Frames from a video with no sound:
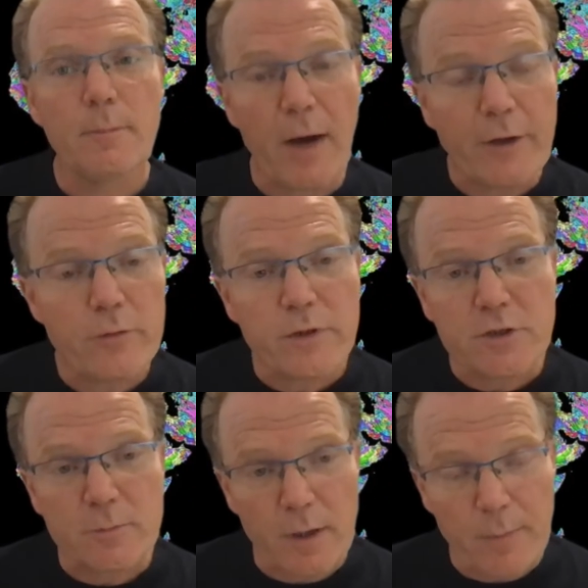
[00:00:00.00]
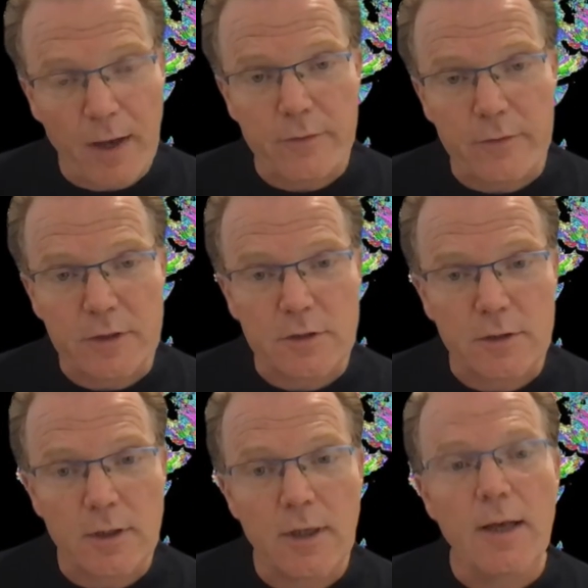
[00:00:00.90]
bioregion by
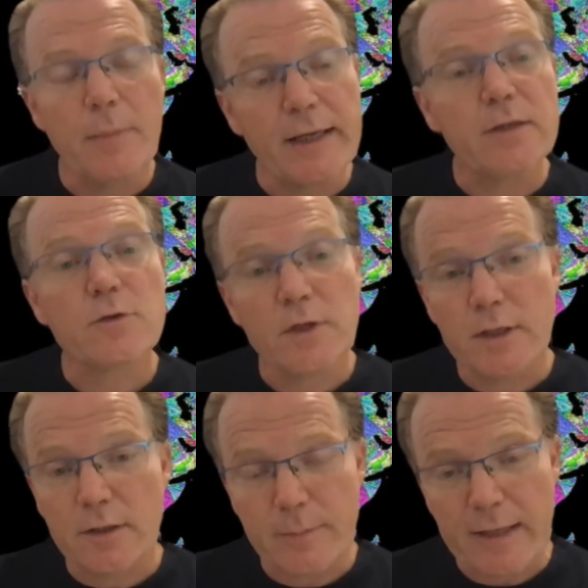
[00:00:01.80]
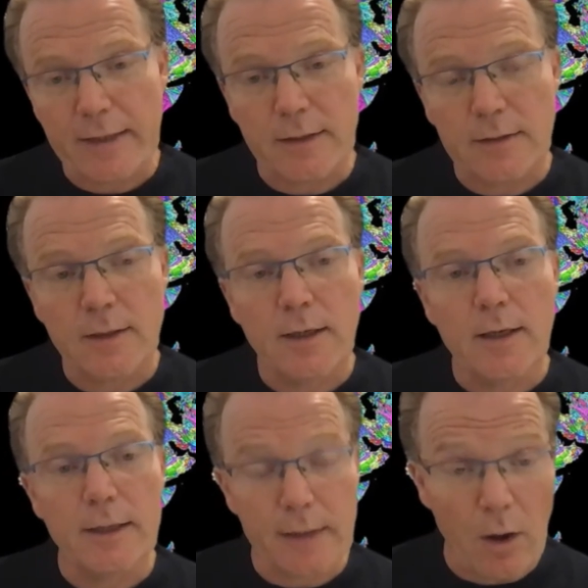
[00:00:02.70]
bioregion, begin to heal the planet
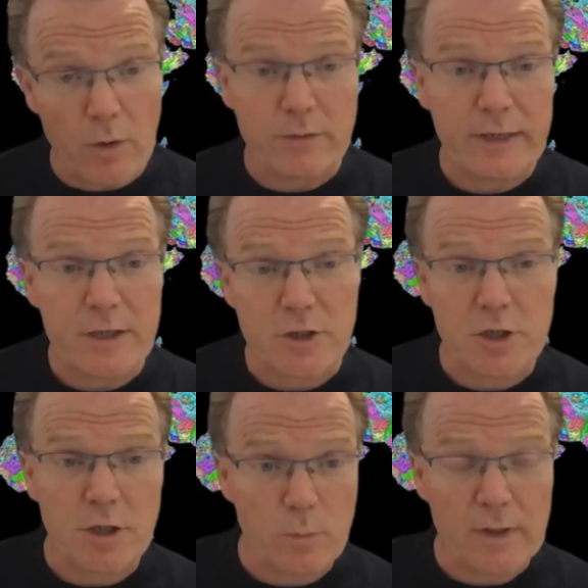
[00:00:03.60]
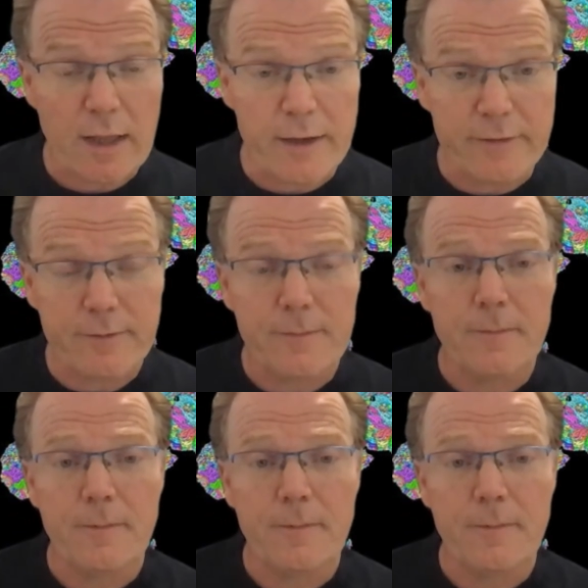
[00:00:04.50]
and our relationship with life.